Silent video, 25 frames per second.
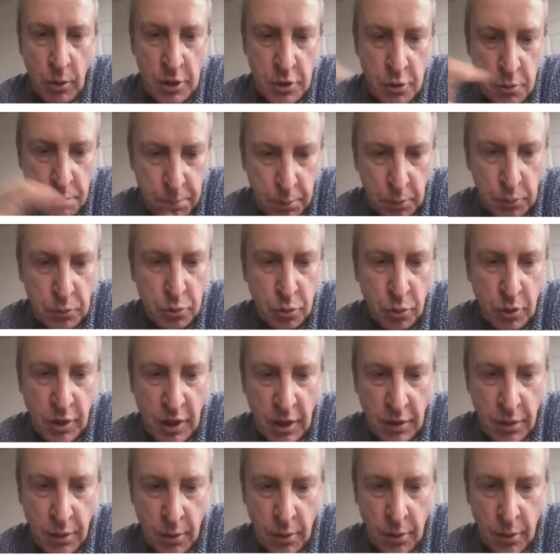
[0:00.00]
when you put
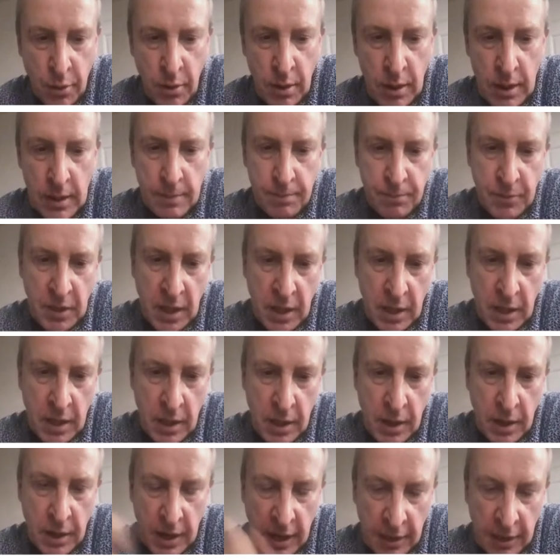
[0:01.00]
together uh,